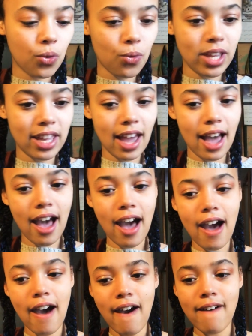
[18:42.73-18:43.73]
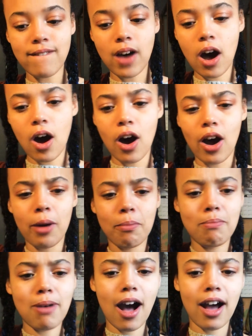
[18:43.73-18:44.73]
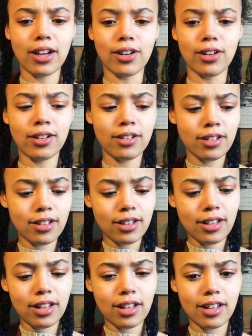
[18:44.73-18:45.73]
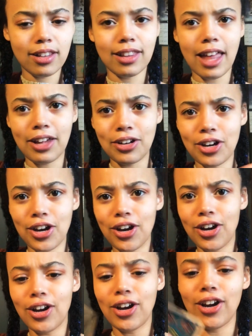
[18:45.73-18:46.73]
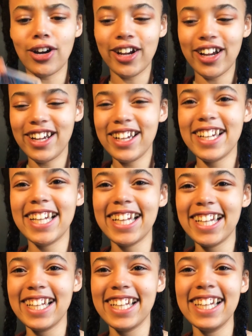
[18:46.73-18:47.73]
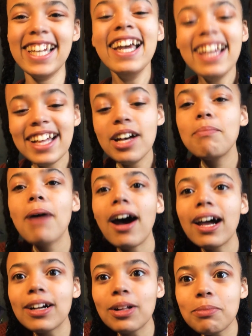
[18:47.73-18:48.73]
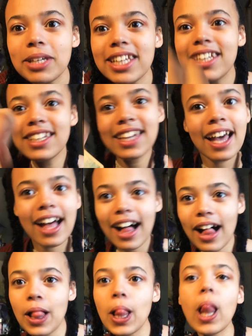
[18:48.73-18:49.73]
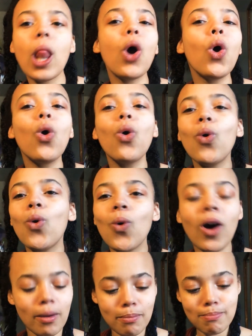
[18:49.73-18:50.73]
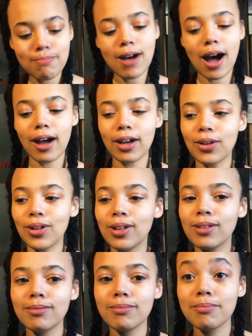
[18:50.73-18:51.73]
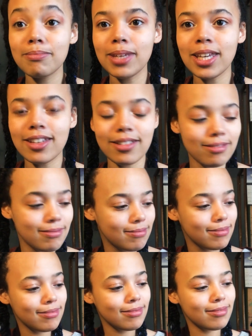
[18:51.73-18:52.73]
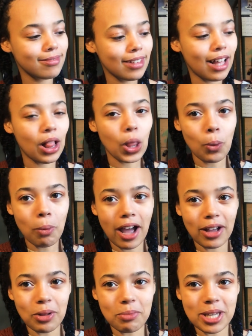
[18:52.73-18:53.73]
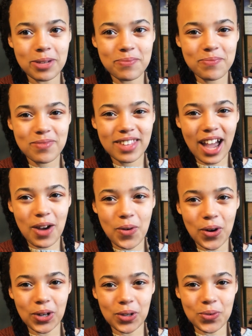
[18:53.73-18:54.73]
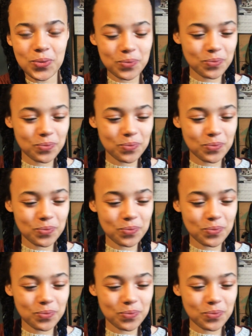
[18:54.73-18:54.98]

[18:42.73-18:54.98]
We have our pile letter pile B. Hello, pile B. Hello, pile B. How are you?